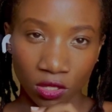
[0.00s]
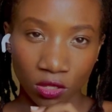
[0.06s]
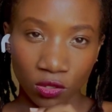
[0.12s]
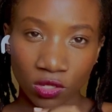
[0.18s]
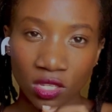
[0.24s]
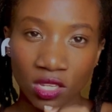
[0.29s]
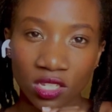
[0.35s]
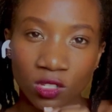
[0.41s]
you
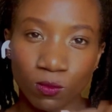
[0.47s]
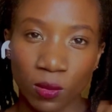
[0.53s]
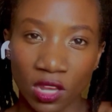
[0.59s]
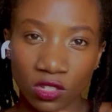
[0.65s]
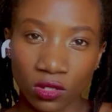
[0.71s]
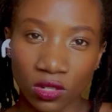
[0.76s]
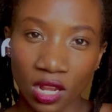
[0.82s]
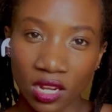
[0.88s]
see his
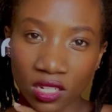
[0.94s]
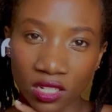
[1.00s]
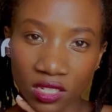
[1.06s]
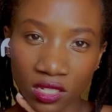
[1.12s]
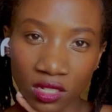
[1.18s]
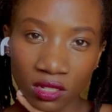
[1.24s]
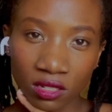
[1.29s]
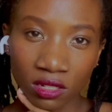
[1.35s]

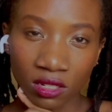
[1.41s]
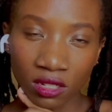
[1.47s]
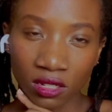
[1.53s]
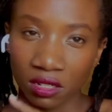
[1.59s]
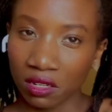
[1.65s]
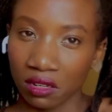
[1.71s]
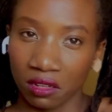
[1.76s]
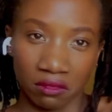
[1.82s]
personality,
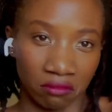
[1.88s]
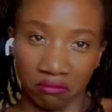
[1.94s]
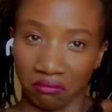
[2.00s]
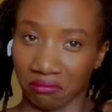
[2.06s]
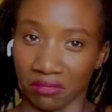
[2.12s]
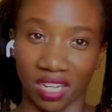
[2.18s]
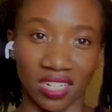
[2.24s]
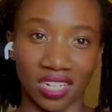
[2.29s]

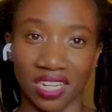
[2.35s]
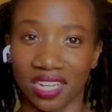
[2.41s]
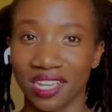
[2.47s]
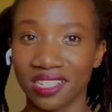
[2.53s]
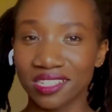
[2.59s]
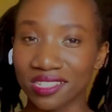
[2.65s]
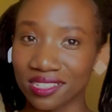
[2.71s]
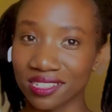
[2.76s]
and I
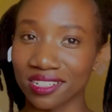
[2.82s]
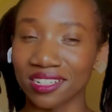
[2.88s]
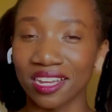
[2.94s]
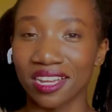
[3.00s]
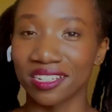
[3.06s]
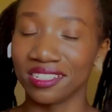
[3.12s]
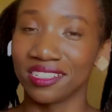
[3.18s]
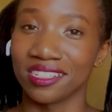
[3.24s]
guess his
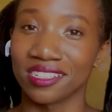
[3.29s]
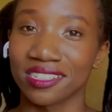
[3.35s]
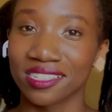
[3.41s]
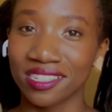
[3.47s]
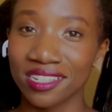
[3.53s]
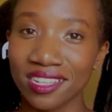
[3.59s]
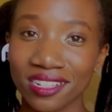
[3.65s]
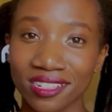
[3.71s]
editing
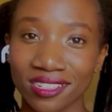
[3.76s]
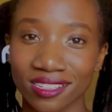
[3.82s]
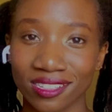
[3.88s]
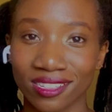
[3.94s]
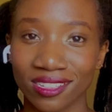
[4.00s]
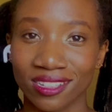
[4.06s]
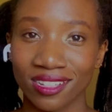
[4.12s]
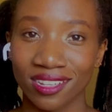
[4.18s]

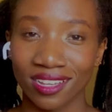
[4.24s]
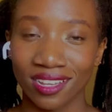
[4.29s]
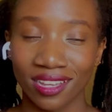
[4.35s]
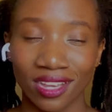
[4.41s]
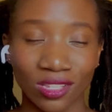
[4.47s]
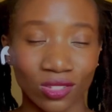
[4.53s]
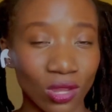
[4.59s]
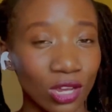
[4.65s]
skills.
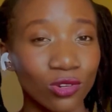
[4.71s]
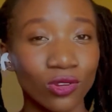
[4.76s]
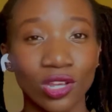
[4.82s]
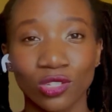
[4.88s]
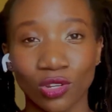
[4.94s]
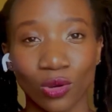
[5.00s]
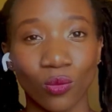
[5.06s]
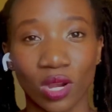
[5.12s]
So I do
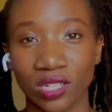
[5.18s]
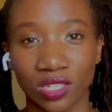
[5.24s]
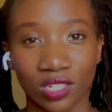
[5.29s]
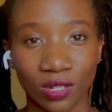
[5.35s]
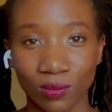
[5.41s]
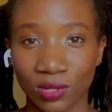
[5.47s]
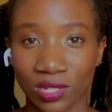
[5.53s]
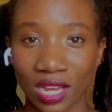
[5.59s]
enjoy
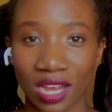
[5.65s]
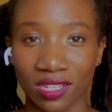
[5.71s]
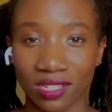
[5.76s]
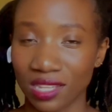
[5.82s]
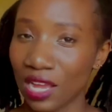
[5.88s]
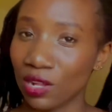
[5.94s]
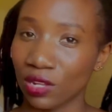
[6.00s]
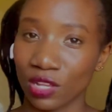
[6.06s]
watching him
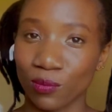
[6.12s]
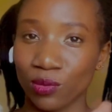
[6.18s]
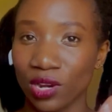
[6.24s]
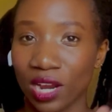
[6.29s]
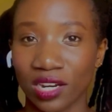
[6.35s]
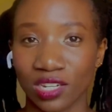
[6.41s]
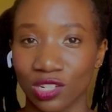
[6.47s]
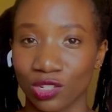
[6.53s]
dance. I'll keep
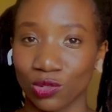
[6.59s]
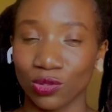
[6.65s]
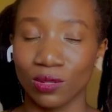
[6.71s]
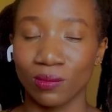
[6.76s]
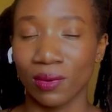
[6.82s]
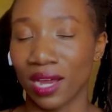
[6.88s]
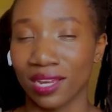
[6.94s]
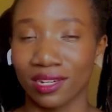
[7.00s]
reacting to
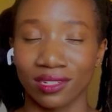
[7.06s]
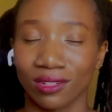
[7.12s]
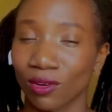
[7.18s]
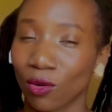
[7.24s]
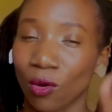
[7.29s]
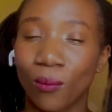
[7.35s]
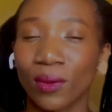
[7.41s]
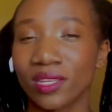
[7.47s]
him and
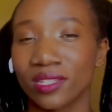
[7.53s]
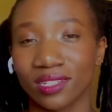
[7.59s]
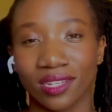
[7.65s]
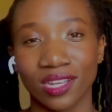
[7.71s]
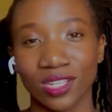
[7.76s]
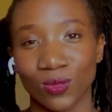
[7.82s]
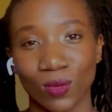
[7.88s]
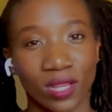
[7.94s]

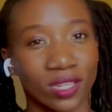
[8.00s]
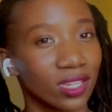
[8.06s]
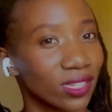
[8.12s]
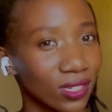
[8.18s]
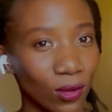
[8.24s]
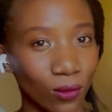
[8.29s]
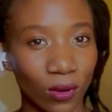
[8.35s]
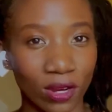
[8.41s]
commenting as much
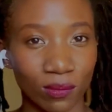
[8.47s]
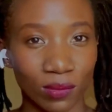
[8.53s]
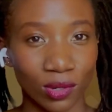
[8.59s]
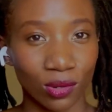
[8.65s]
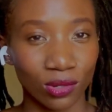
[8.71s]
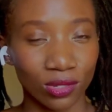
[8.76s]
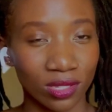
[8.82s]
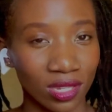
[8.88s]
as I want,
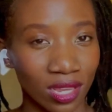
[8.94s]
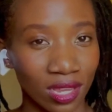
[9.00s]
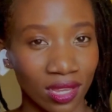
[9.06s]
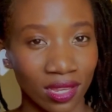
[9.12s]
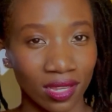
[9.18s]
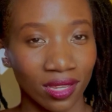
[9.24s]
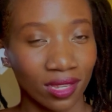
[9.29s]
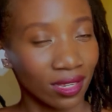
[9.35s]
because
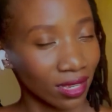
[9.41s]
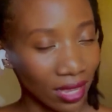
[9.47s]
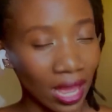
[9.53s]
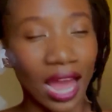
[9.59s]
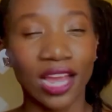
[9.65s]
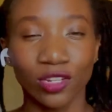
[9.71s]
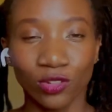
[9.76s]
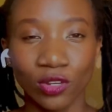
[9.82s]

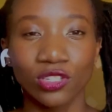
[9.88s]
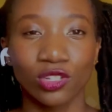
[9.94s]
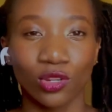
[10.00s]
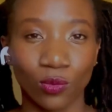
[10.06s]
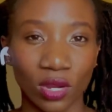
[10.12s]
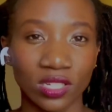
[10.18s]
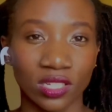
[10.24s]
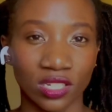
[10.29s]
I do enjoy
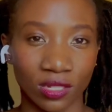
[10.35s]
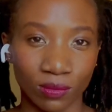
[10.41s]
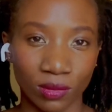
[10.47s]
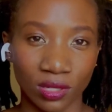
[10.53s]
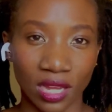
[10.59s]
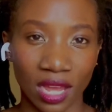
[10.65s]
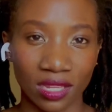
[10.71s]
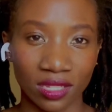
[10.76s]
watching
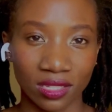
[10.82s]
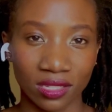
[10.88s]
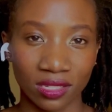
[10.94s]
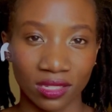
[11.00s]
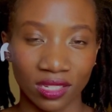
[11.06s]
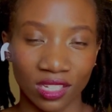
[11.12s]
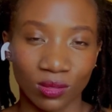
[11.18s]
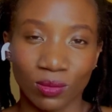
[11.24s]
him dance.
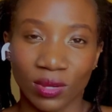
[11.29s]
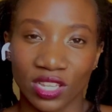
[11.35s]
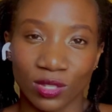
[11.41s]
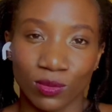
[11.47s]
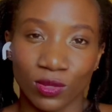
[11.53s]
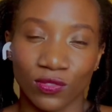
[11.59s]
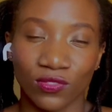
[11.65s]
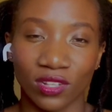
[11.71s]
It
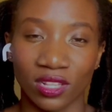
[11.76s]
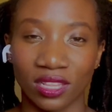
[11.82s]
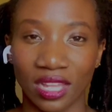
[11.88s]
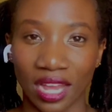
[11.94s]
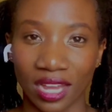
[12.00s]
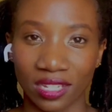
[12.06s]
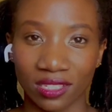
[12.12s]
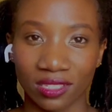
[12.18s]
makes me feel
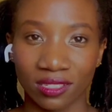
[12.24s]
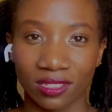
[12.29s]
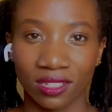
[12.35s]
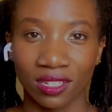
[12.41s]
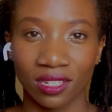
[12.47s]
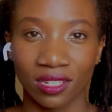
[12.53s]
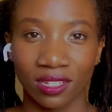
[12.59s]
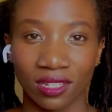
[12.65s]
nice.
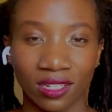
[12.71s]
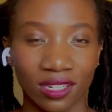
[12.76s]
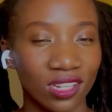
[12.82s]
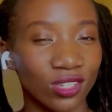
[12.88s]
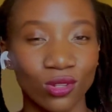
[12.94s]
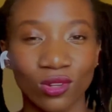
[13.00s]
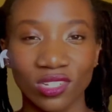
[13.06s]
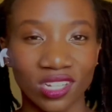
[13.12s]

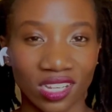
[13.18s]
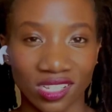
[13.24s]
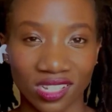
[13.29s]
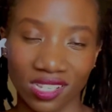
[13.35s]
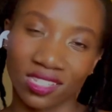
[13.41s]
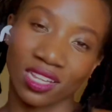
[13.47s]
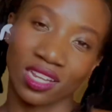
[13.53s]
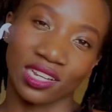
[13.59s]
It's not just
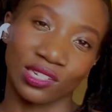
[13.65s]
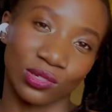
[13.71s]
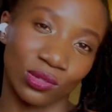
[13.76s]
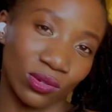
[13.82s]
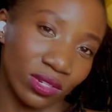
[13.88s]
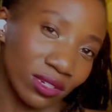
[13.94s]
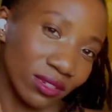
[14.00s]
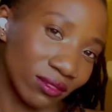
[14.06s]
a
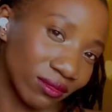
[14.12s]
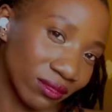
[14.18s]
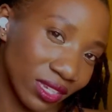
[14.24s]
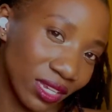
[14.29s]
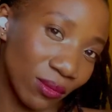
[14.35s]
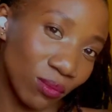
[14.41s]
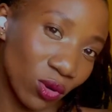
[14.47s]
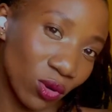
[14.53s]
skeleton, he